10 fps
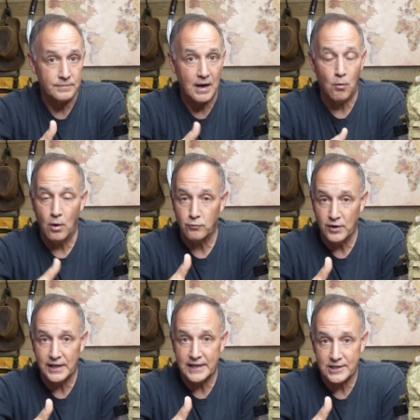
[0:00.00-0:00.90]
Now, what
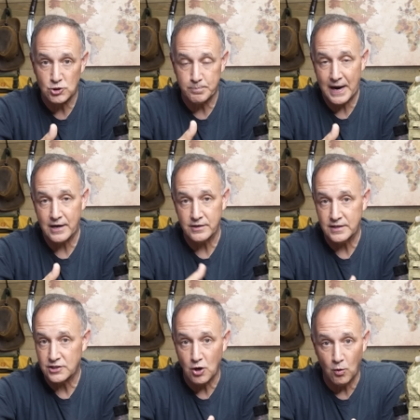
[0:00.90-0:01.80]
really inspired
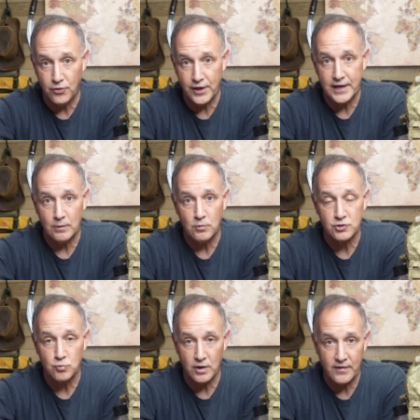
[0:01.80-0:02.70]
this whole thing was one